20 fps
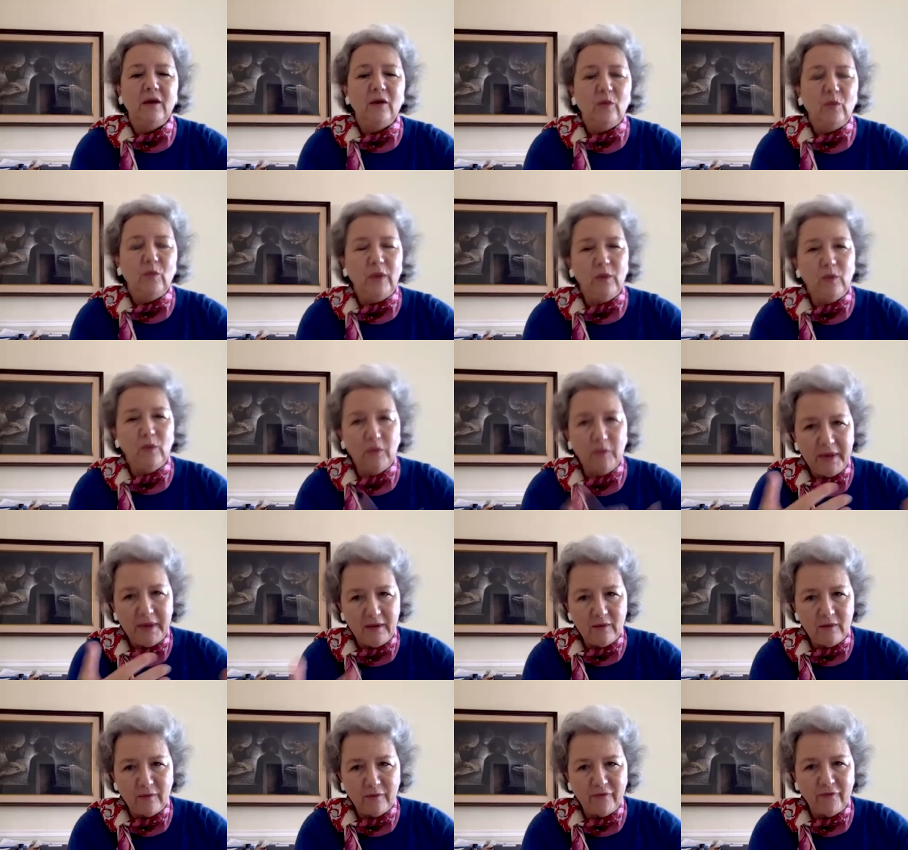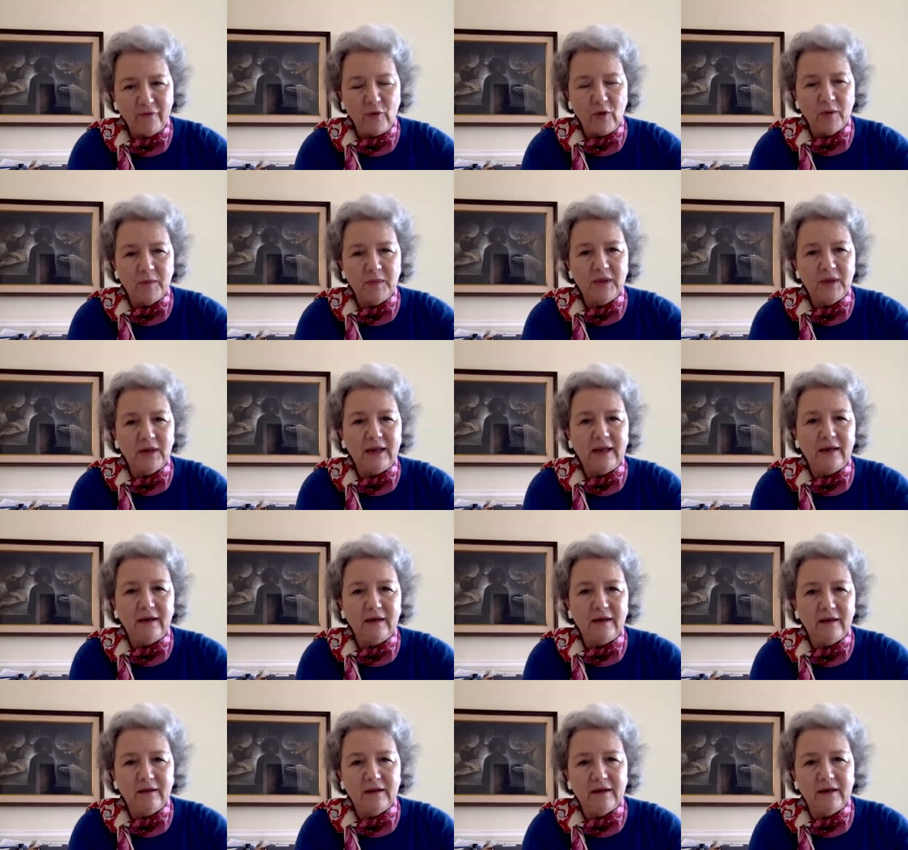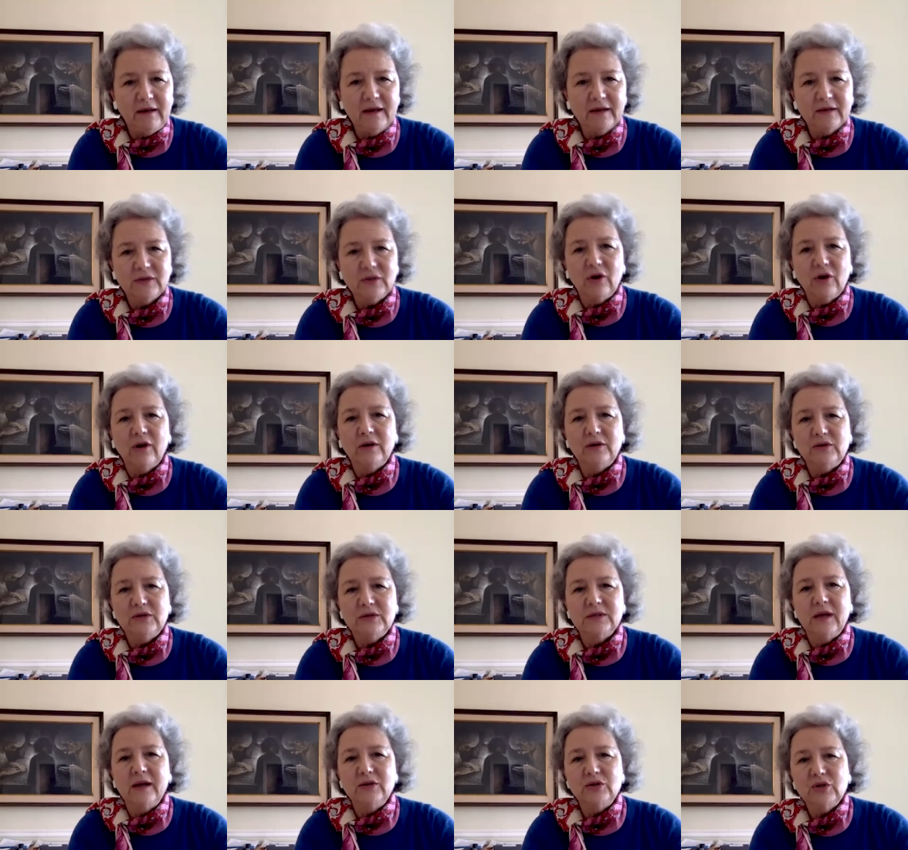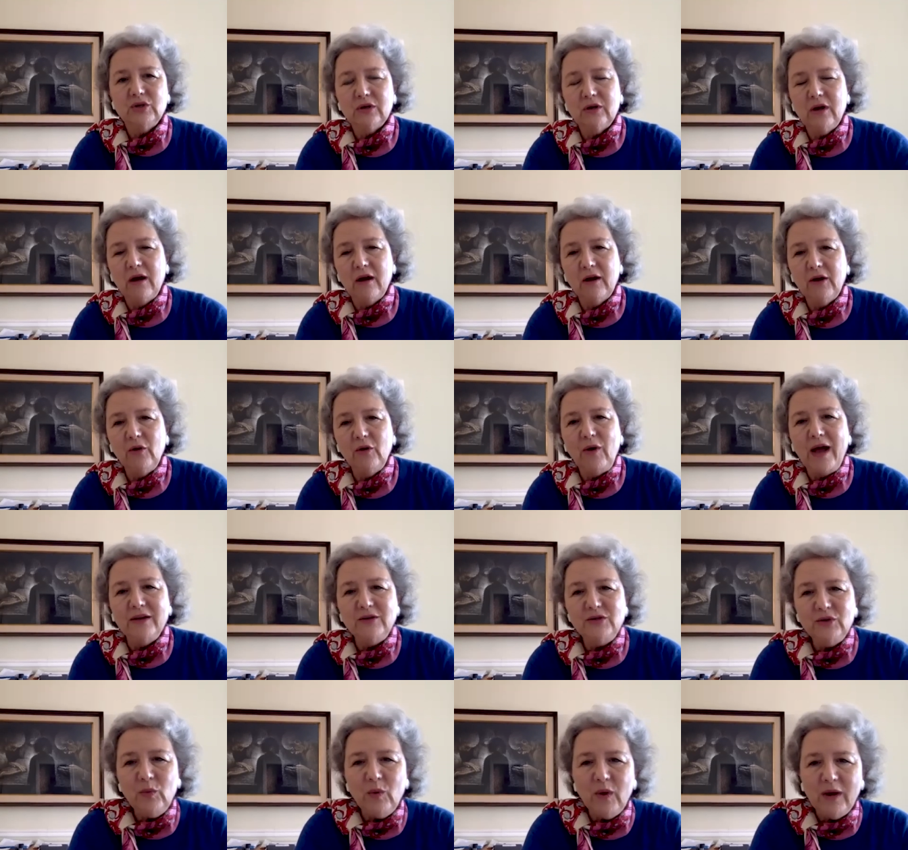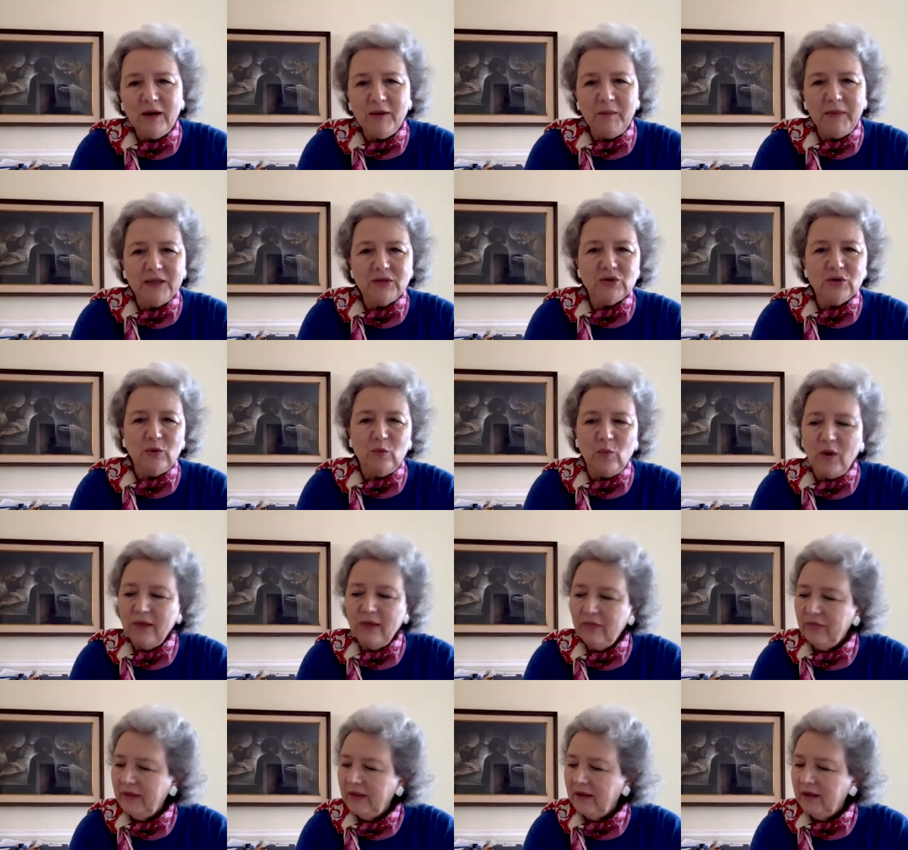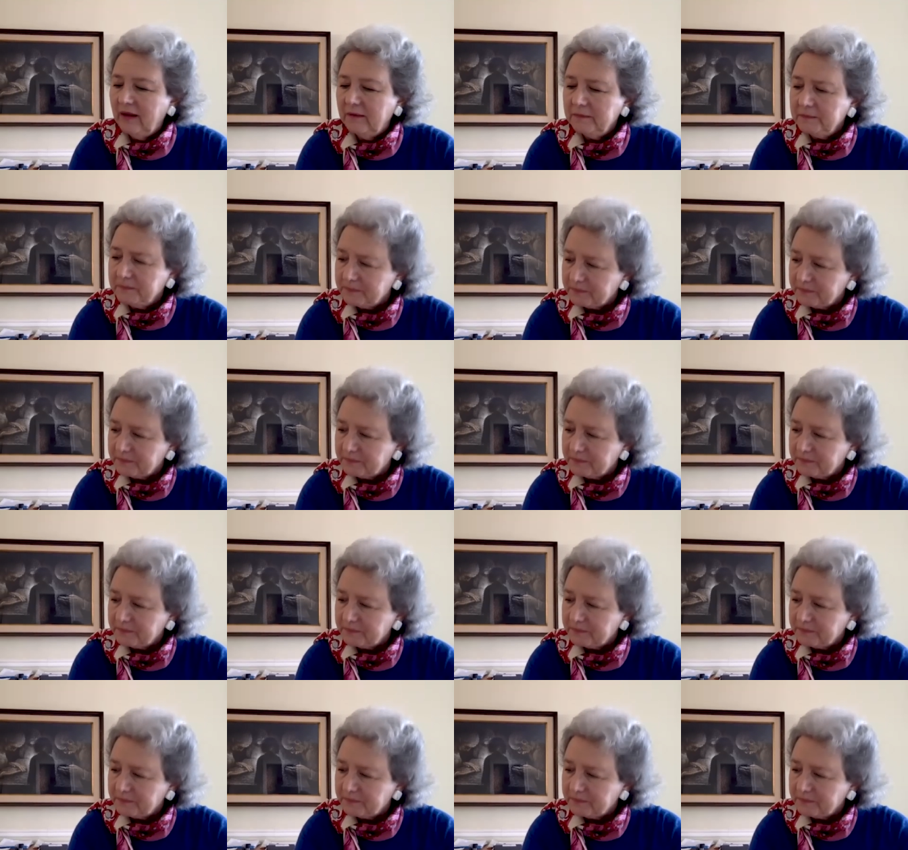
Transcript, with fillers: We will be formulating the next Art Design Chicago. I do want to mention one thing,